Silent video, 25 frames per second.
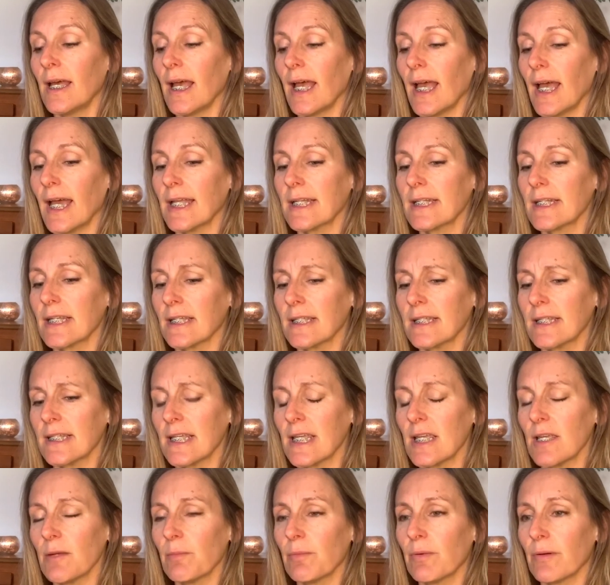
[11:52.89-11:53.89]
and a
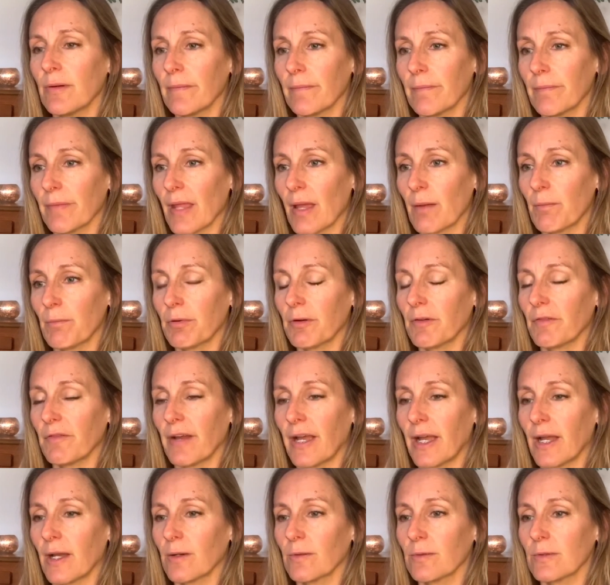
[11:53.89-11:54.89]
deep and
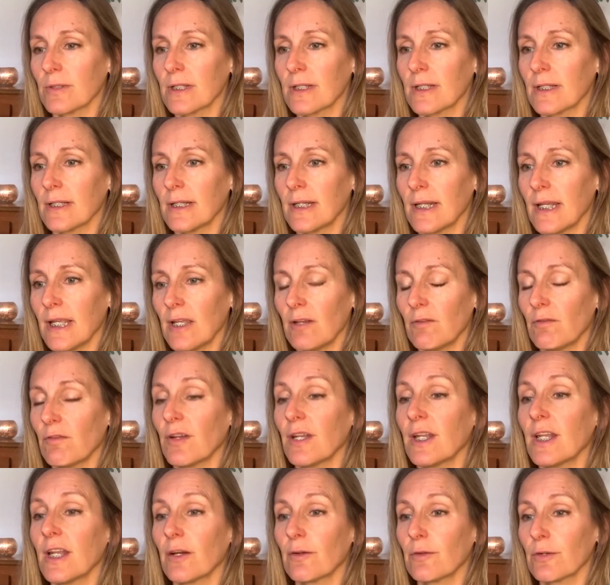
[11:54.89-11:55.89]
profound need for
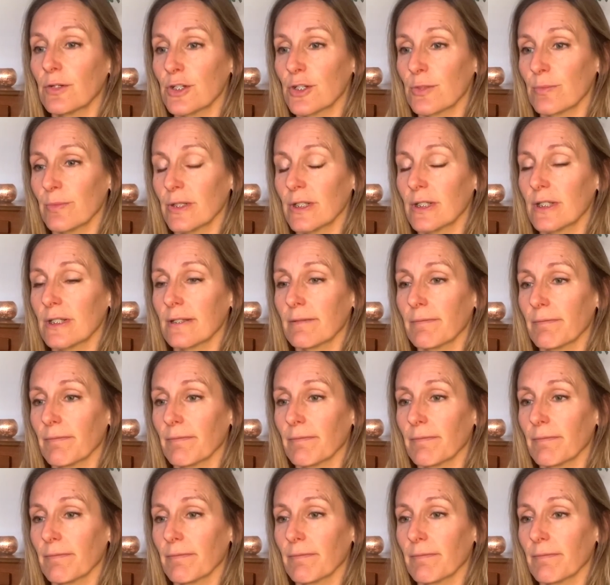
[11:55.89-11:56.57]
nourishment